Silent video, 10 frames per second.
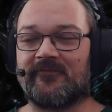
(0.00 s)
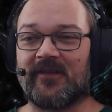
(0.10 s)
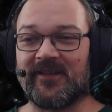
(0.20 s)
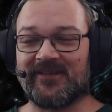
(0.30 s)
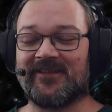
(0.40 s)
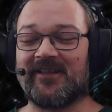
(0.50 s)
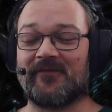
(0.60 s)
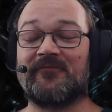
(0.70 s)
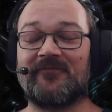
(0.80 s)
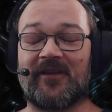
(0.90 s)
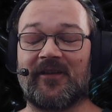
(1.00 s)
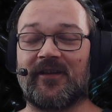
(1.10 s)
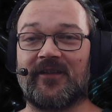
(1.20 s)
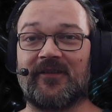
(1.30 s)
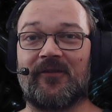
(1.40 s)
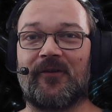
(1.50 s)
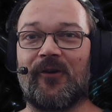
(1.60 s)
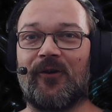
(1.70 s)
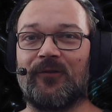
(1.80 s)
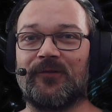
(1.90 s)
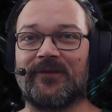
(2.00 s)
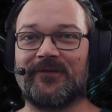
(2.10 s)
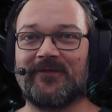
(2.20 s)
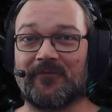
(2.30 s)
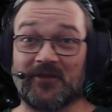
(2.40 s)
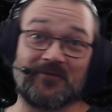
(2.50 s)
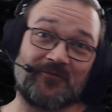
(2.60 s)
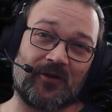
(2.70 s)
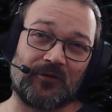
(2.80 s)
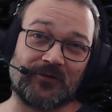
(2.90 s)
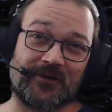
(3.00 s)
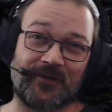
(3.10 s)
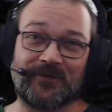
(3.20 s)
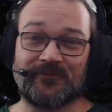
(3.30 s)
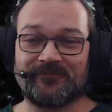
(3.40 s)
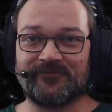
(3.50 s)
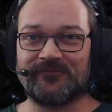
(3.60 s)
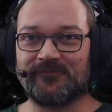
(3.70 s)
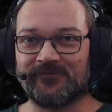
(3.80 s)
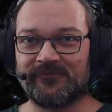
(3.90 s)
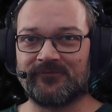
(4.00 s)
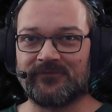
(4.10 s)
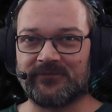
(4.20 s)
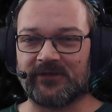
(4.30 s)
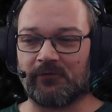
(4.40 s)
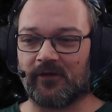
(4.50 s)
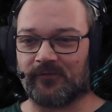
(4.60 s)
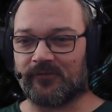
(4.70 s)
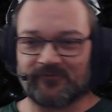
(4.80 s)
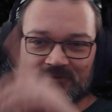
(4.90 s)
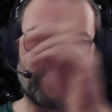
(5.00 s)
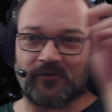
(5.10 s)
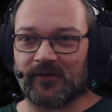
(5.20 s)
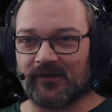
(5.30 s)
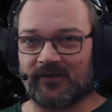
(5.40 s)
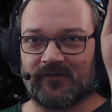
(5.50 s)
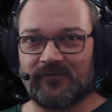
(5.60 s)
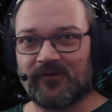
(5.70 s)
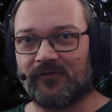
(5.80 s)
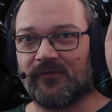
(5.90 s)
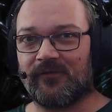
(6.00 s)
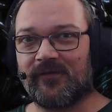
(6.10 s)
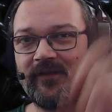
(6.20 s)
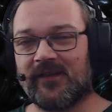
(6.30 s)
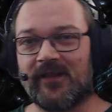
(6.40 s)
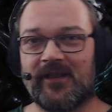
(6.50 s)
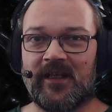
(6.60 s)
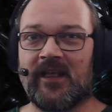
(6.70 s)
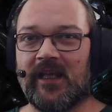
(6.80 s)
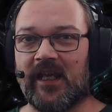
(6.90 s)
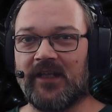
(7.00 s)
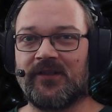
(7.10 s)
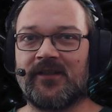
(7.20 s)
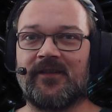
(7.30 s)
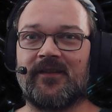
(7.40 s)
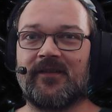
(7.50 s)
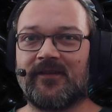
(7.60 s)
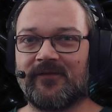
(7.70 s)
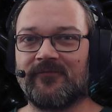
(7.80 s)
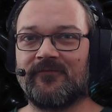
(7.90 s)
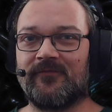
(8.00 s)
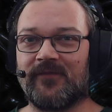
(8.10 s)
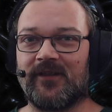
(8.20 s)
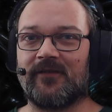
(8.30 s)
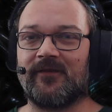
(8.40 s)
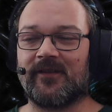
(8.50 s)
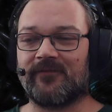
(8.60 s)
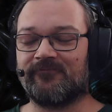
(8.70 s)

I got old. I mean, older. Now I'm going to the ancient area.